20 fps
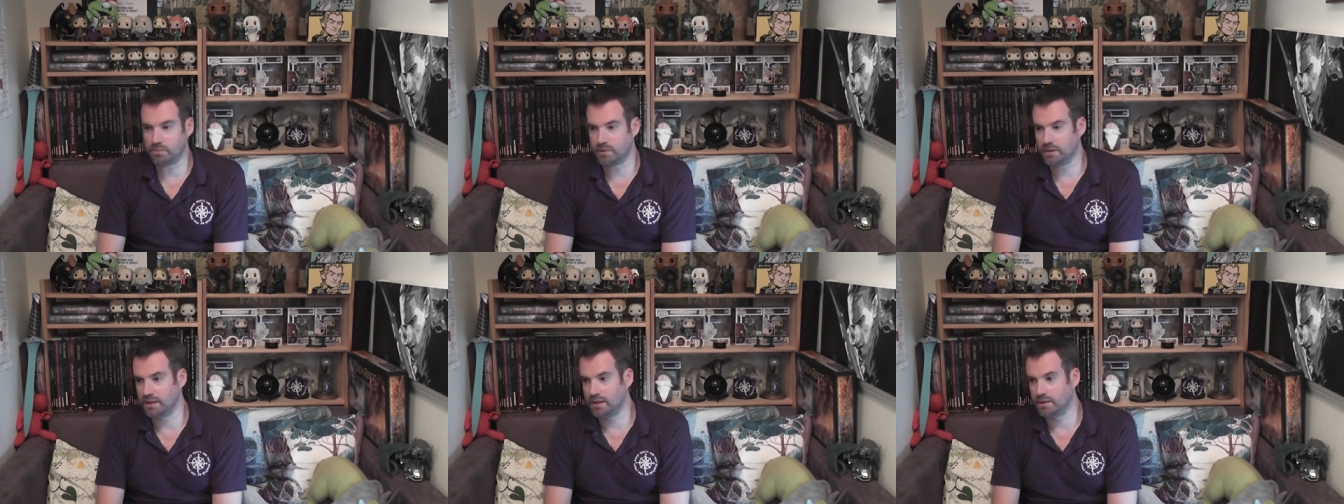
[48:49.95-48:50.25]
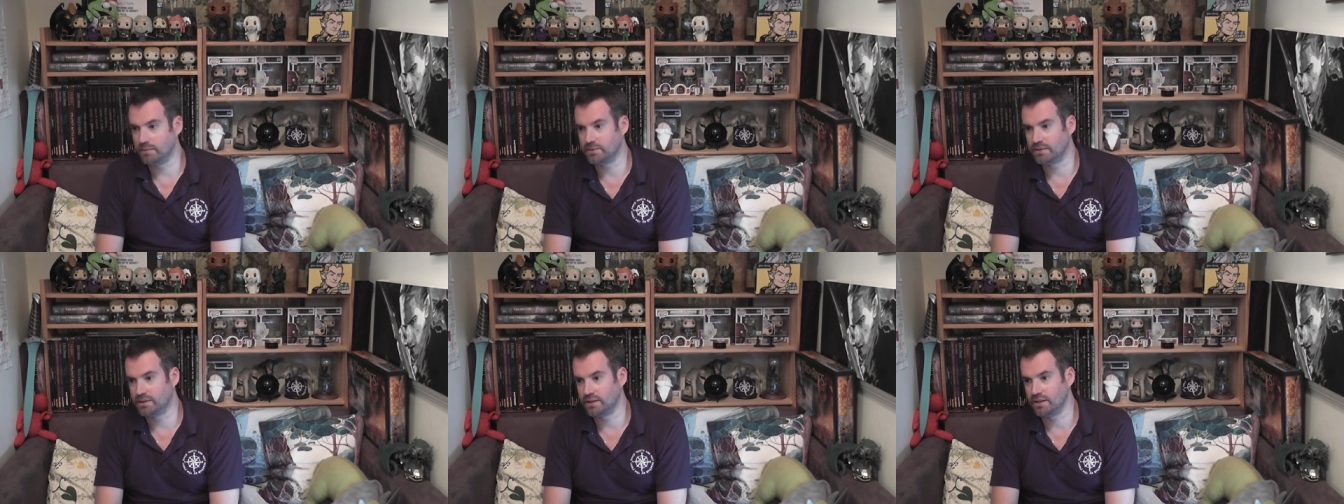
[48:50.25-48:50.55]
but
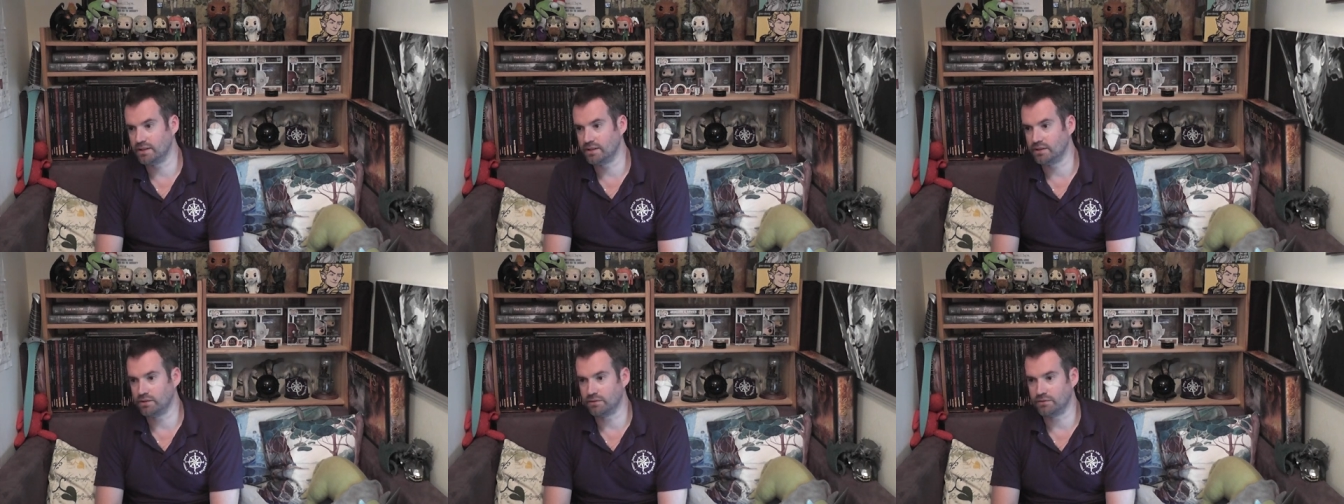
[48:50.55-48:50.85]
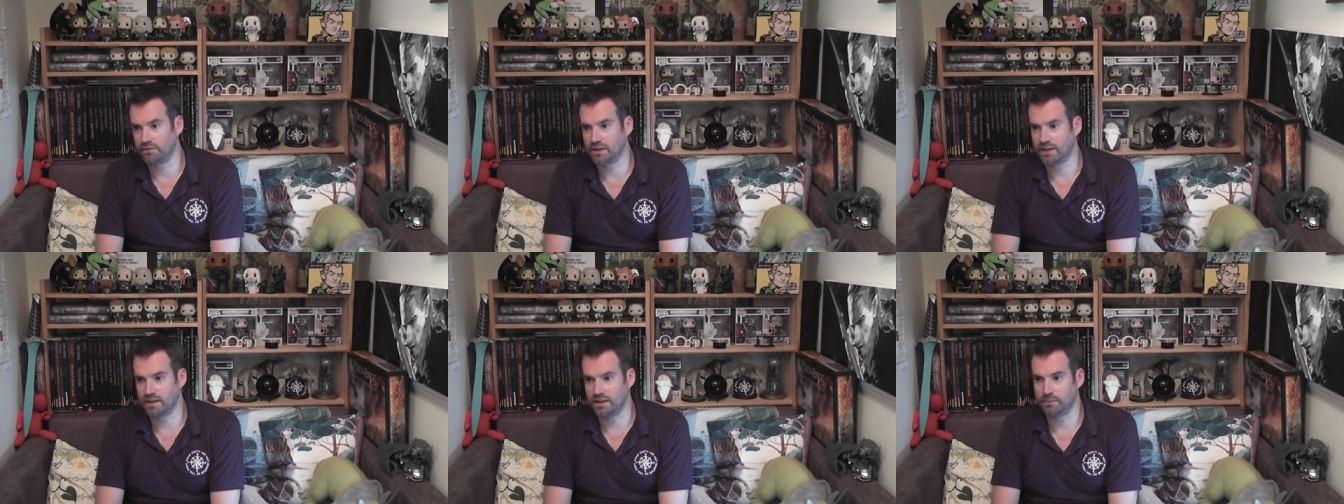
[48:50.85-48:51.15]
um, certainly not a
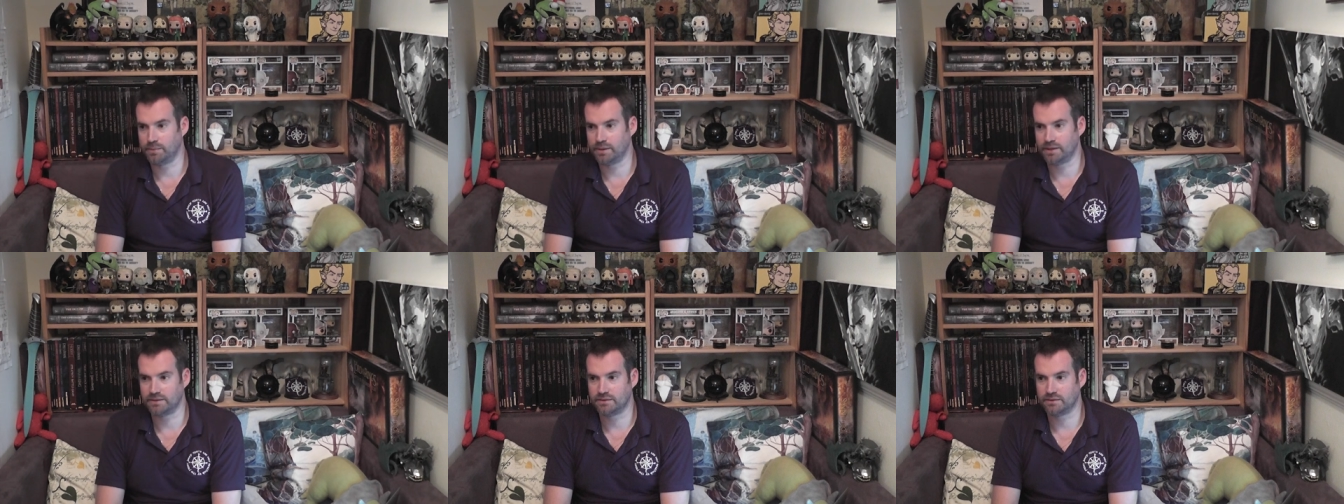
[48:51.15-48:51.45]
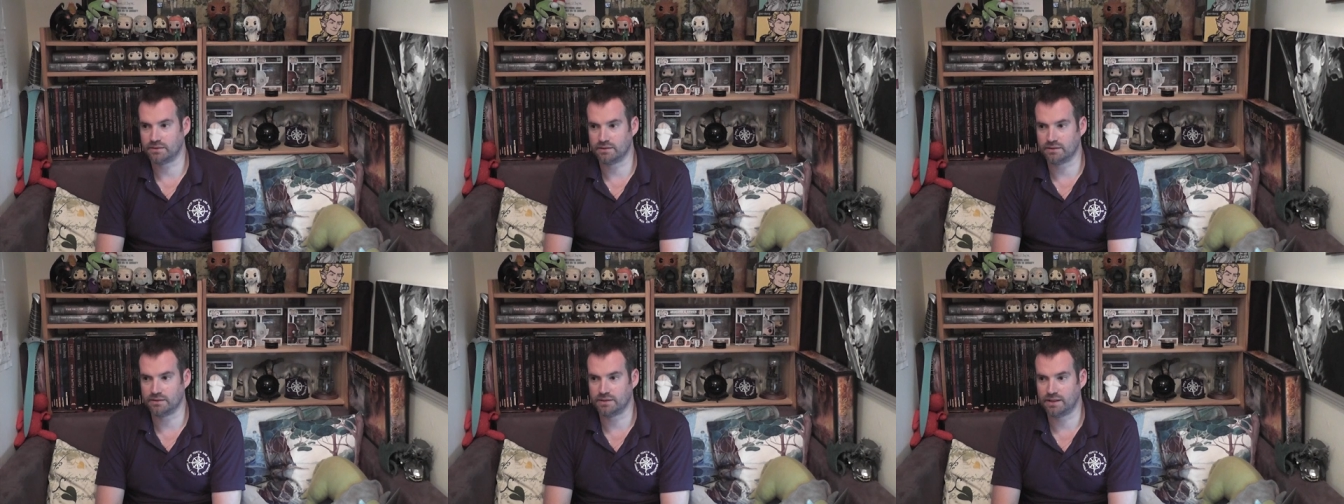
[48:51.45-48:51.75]
failure
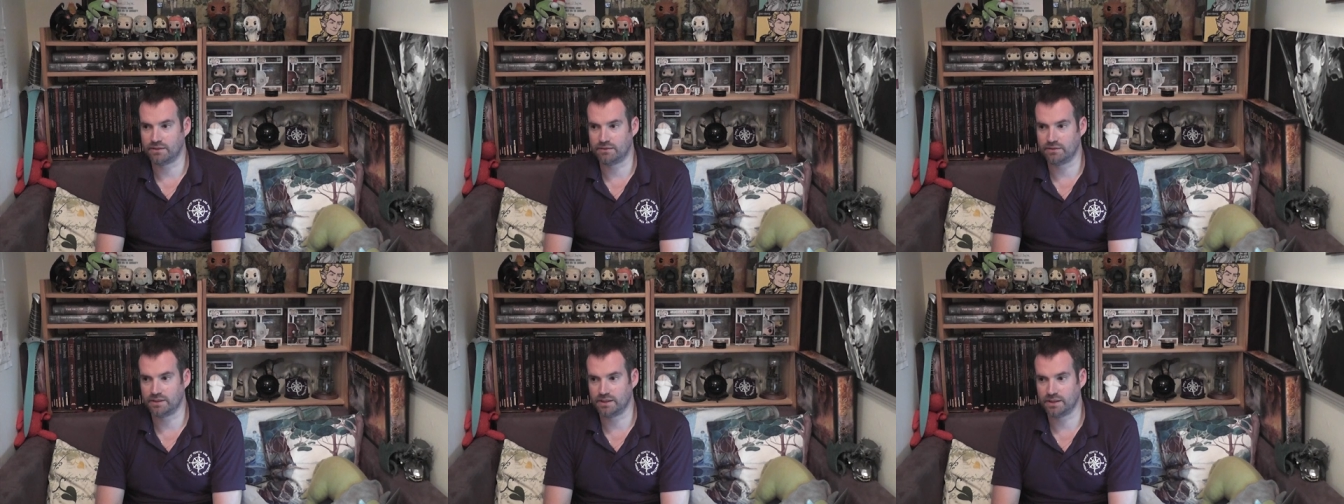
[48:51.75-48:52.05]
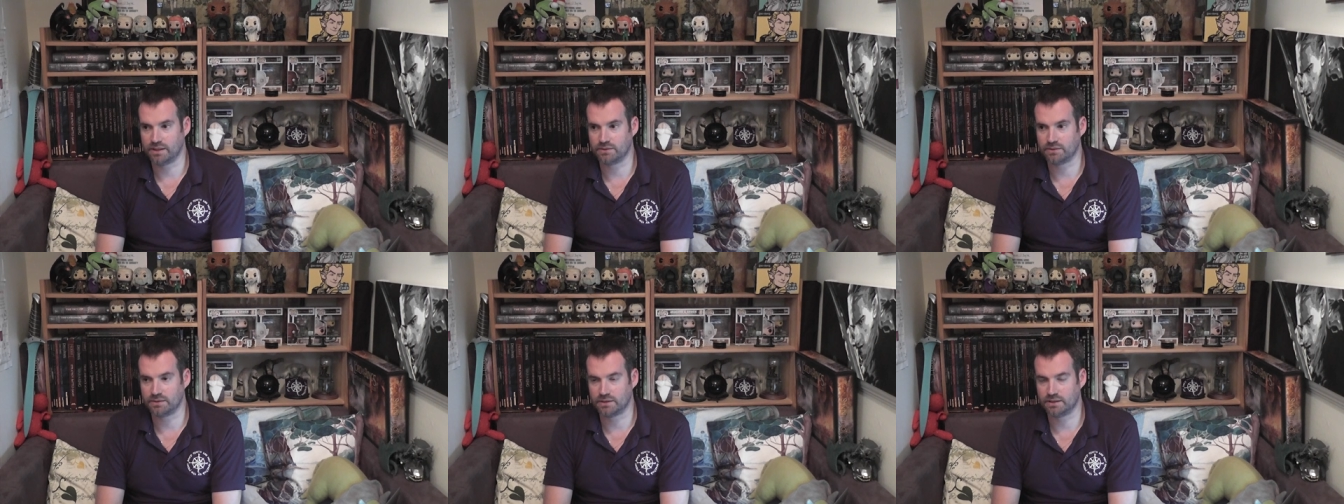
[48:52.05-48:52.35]
based on
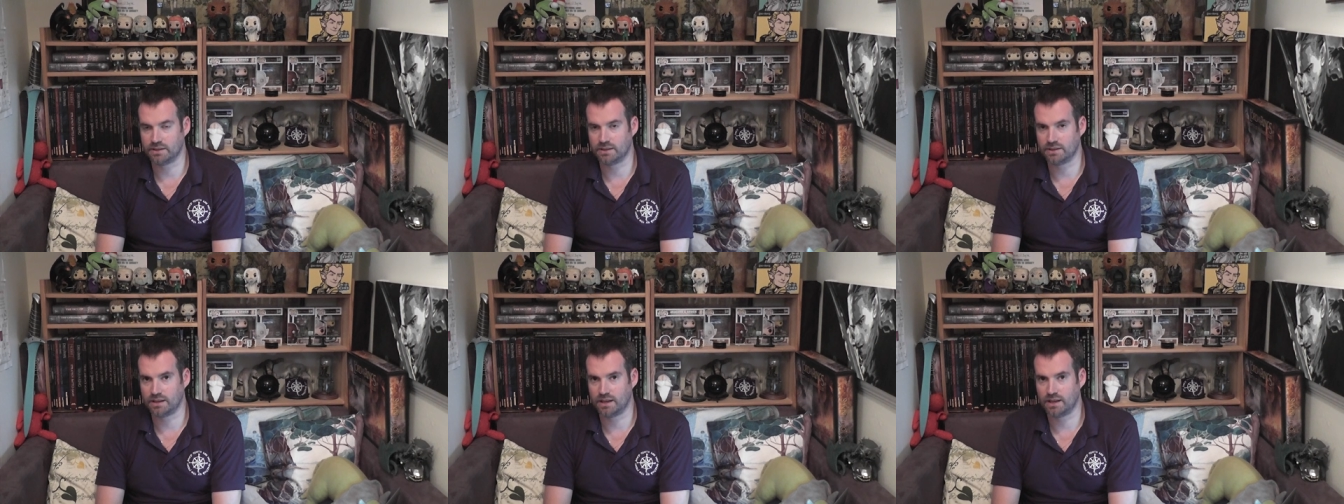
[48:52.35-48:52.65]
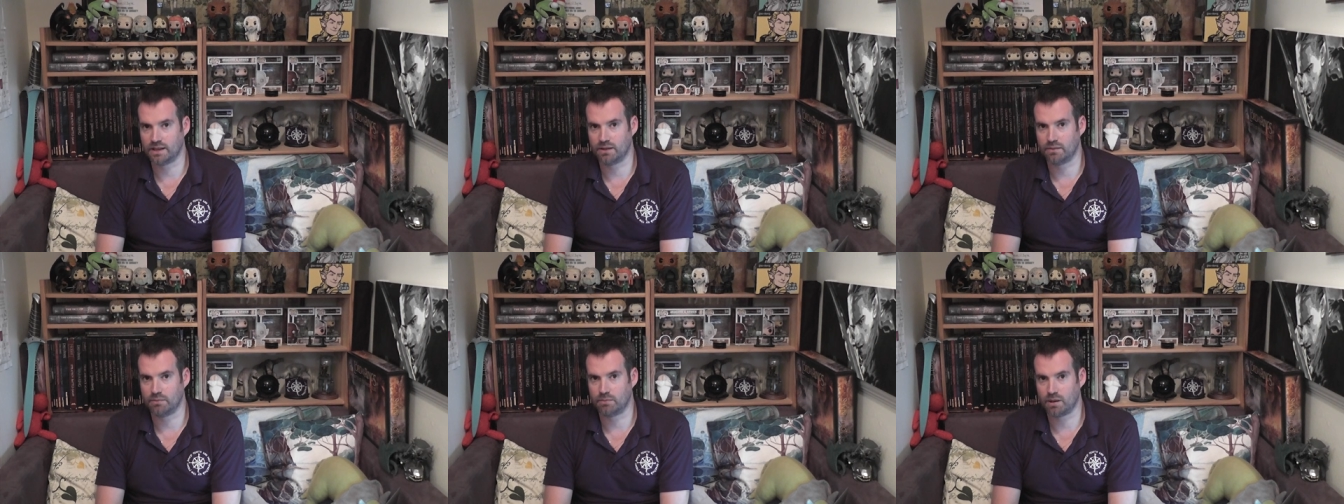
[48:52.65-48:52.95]
everything else I did,
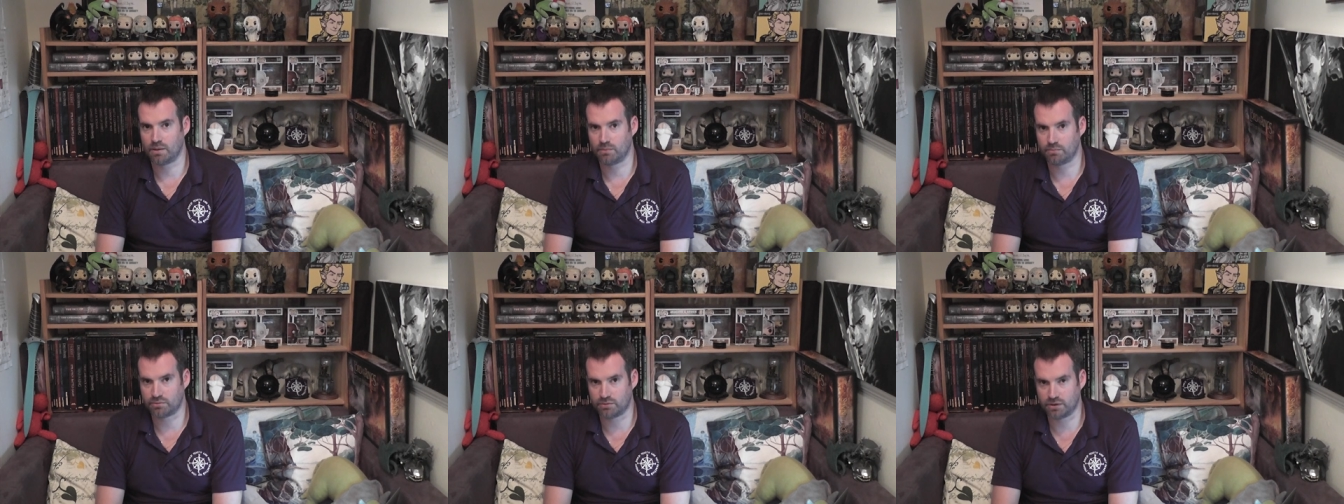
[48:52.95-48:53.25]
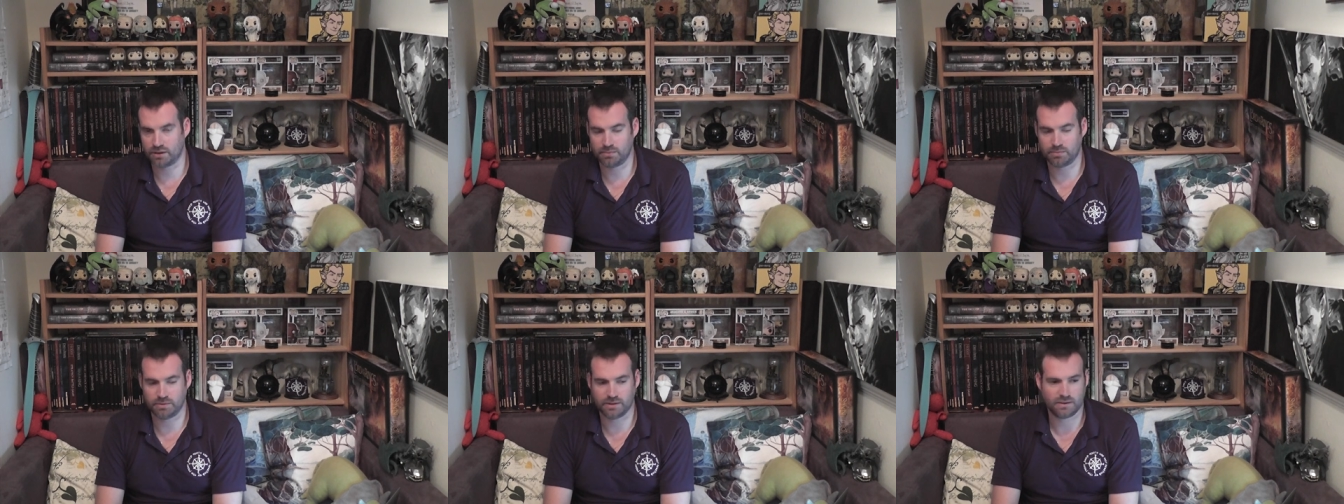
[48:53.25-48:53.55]
and I'm, I'm
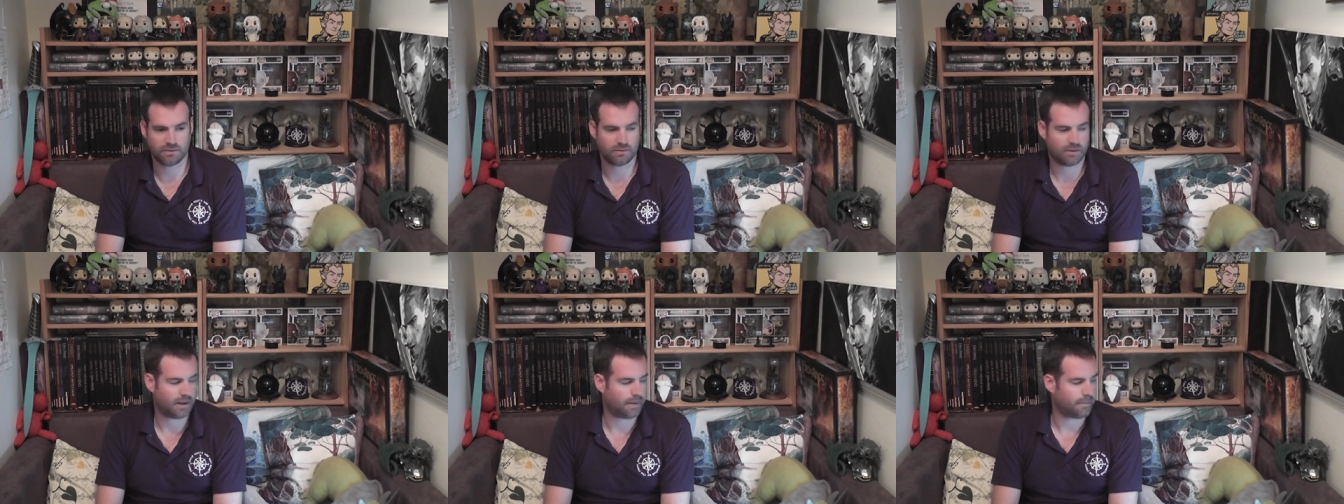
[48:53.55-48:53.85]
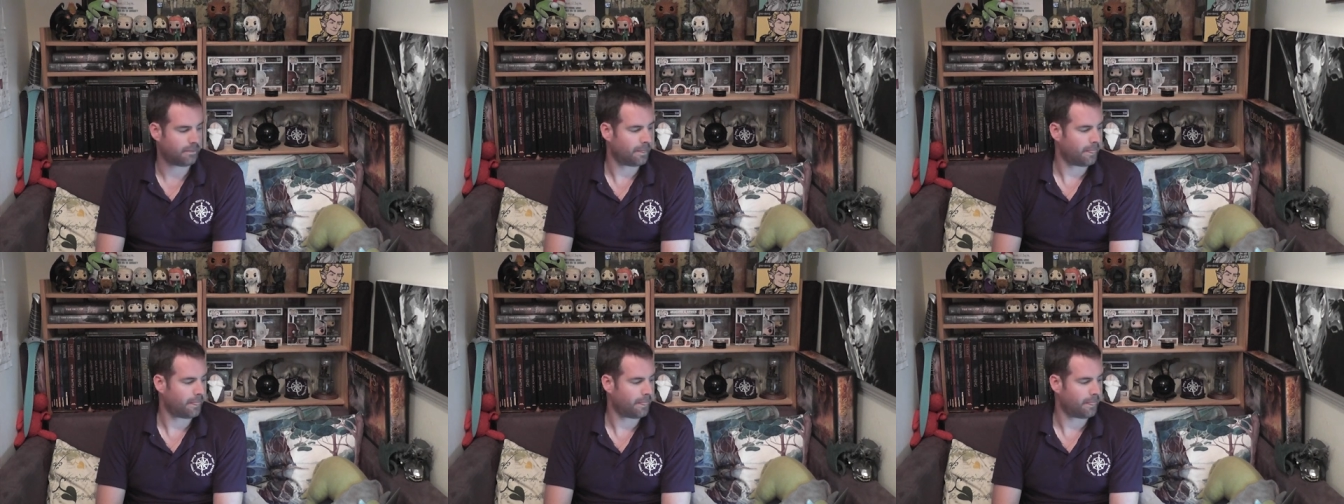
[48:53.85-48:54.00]
pretty pleased with